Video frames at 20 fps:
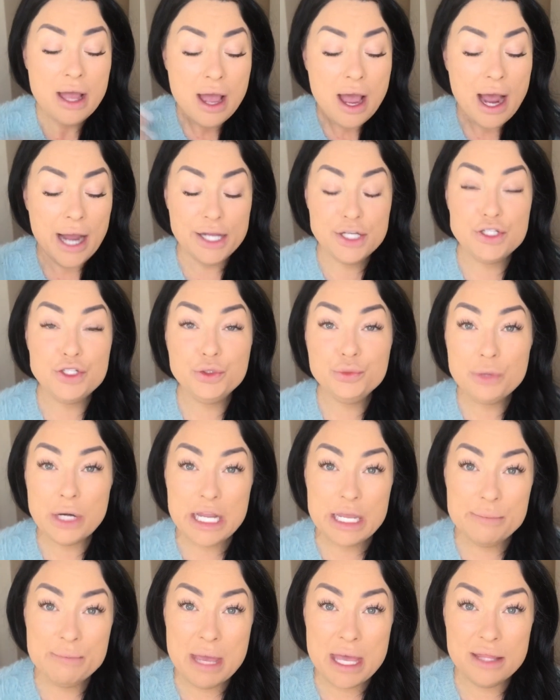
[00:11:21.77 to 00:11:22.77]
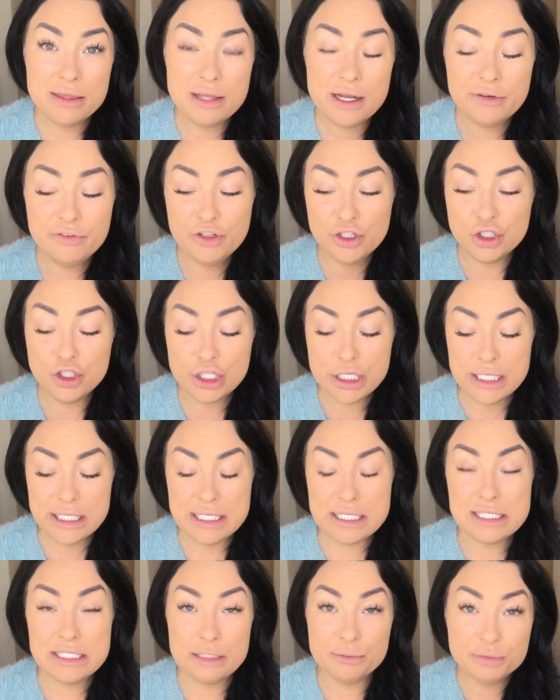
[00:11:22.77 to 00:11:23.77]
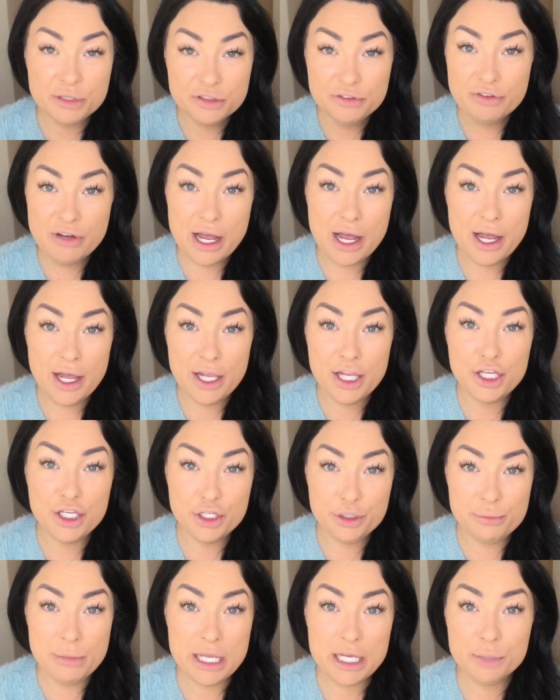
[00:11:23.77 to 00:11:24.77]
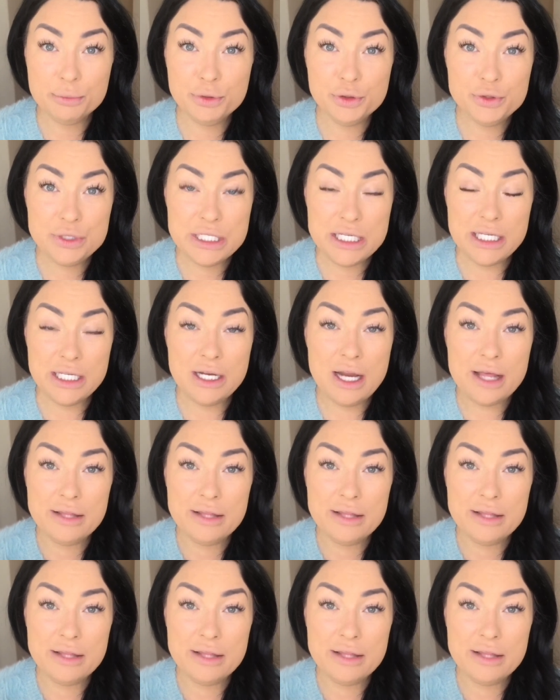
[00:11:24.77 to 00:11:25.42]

I do recommend that if you're looking to simplify your makeup routine,